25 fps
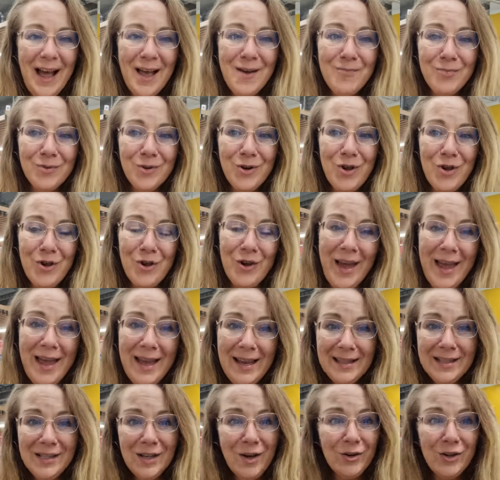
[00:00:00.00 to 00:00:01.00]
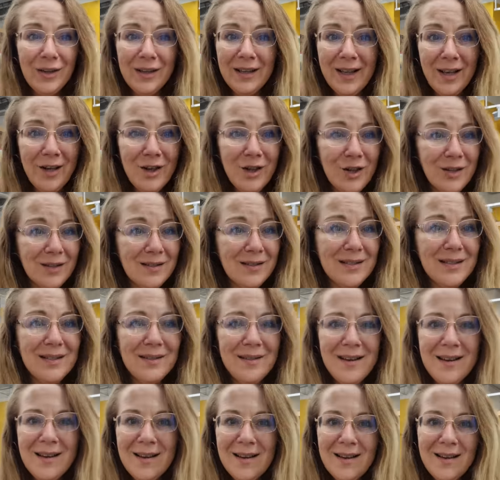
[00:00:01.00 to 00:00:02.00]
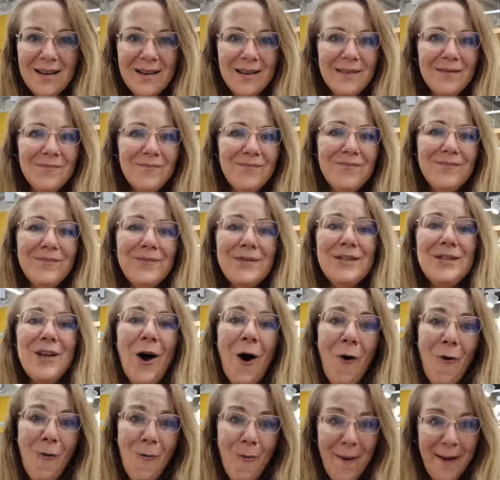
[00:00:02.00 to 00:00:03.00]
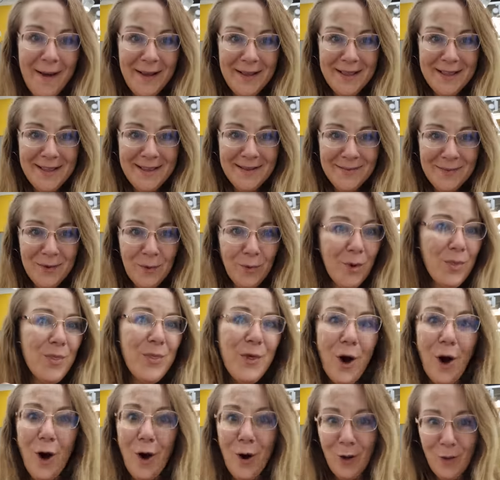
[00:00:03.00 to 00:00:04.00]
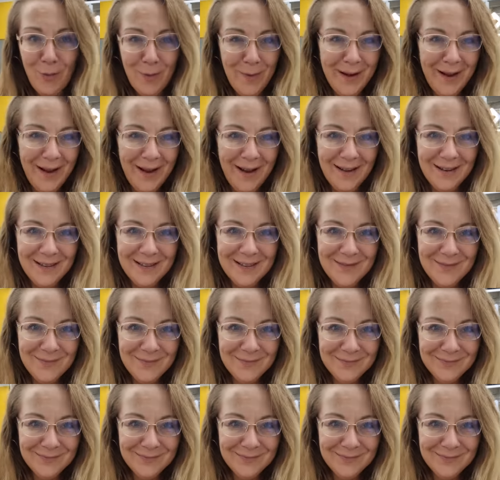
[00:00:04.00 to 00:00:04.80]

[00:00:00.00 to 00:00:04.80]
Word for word: I appreciate your donations so much with all my heart.